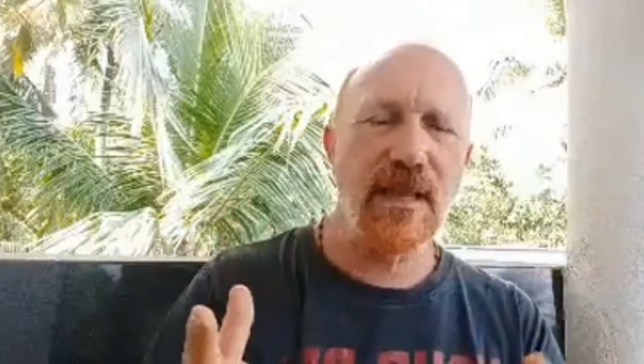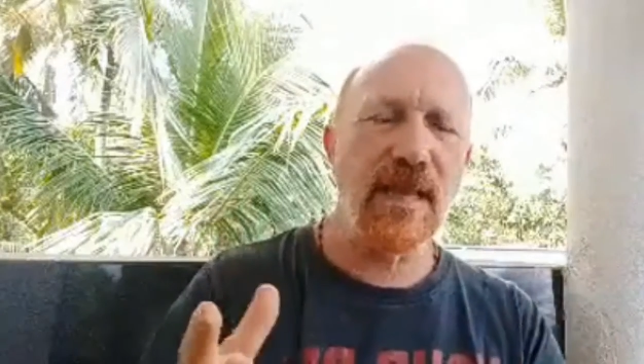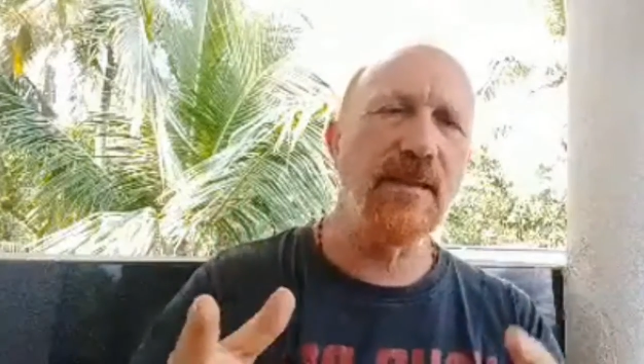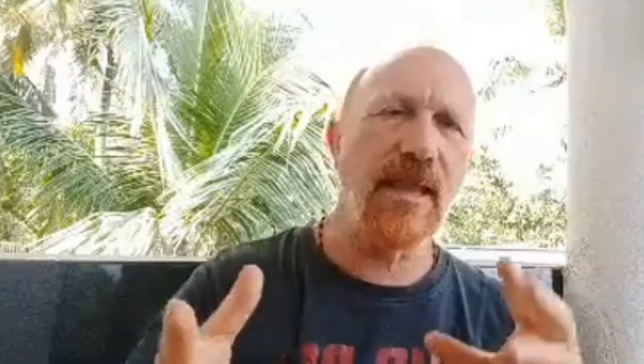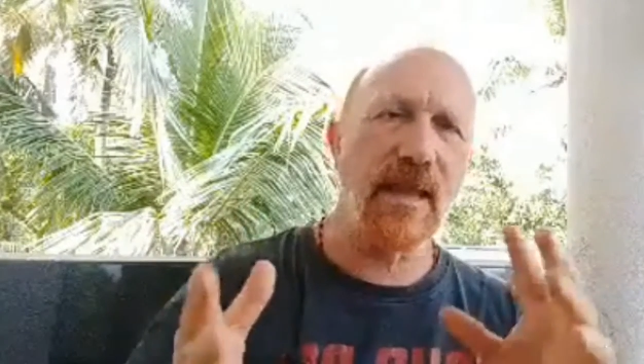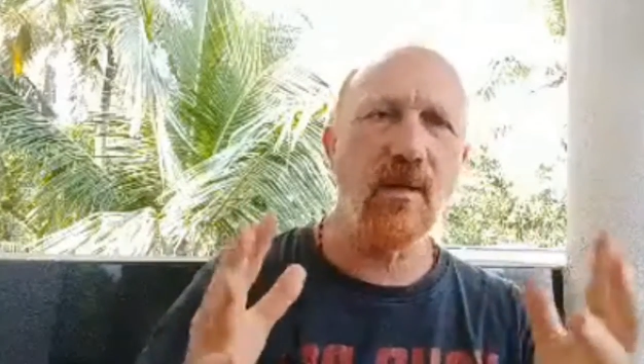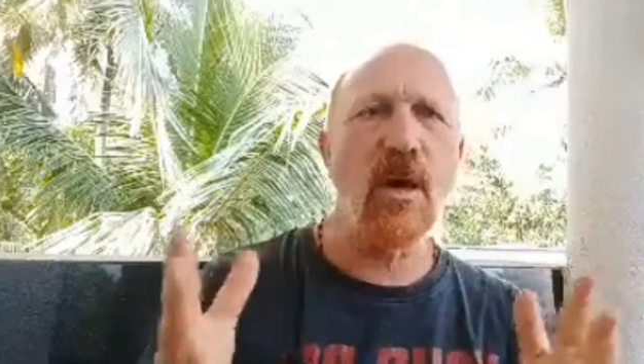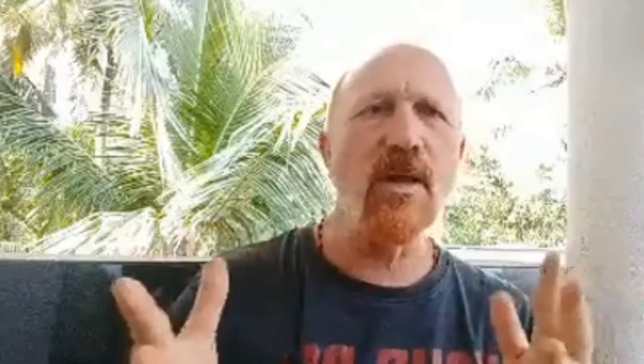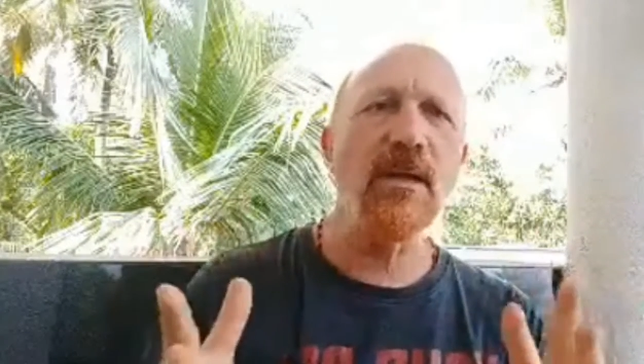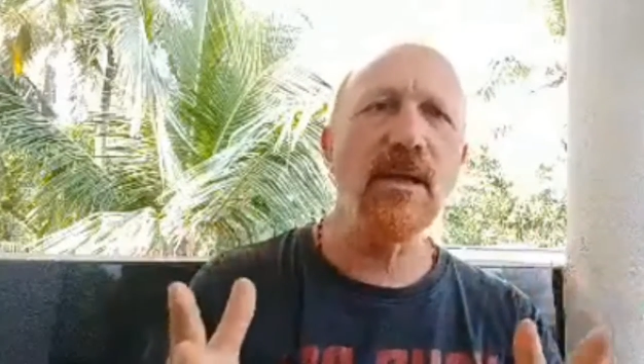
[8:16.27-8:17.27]
that
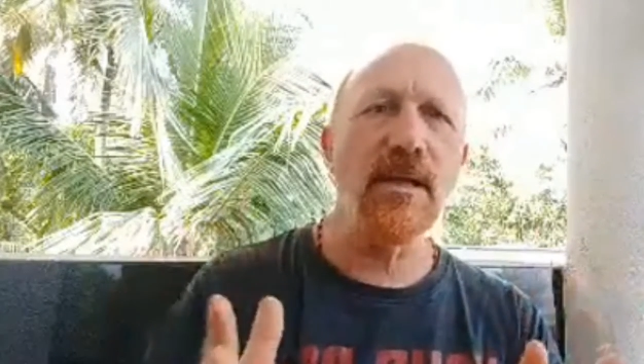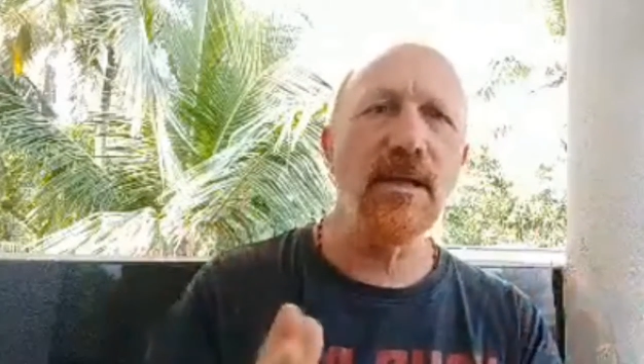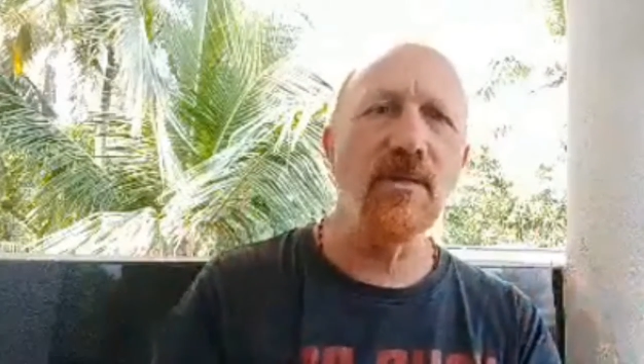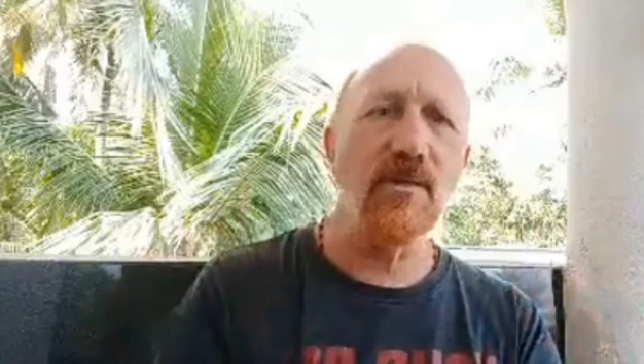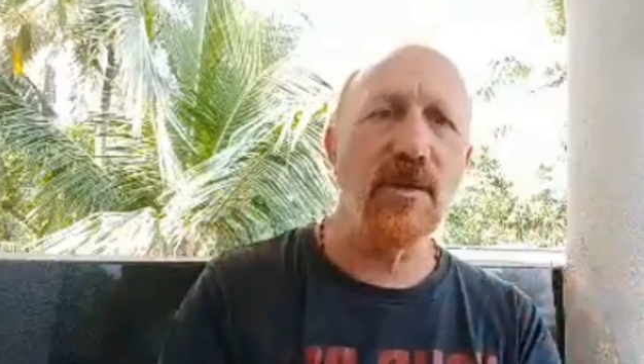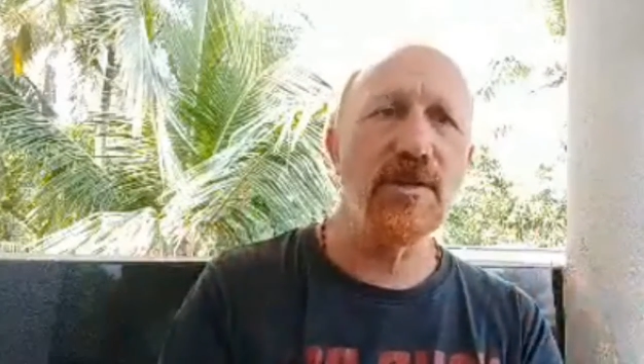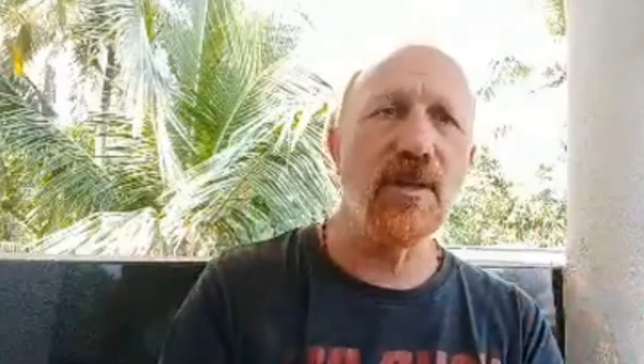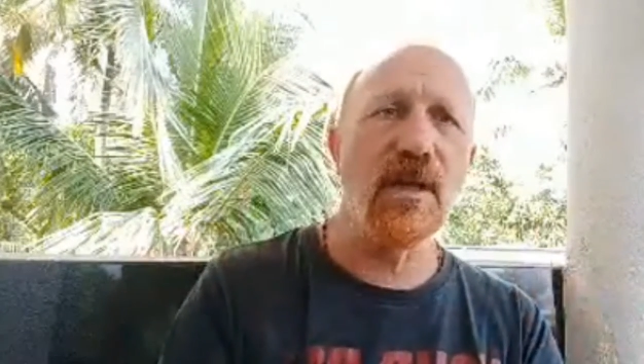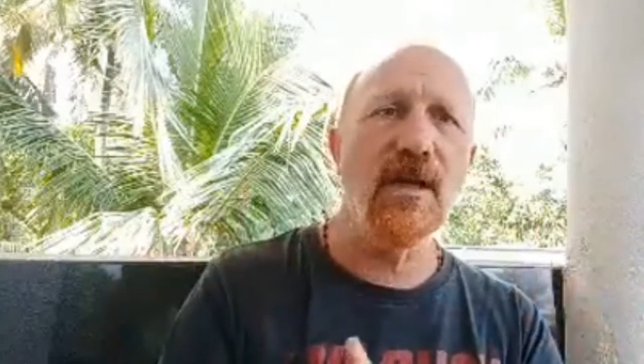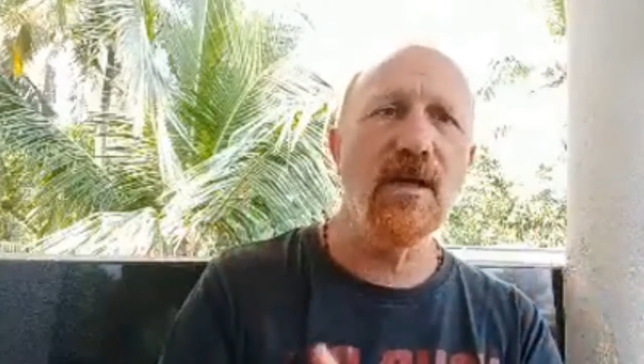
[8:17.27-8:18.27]
quality in
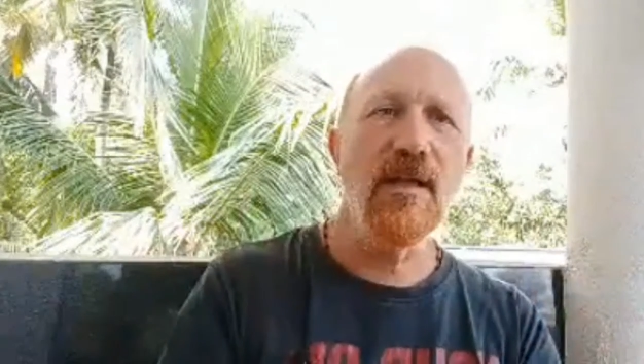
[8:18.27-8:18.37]
Krishna,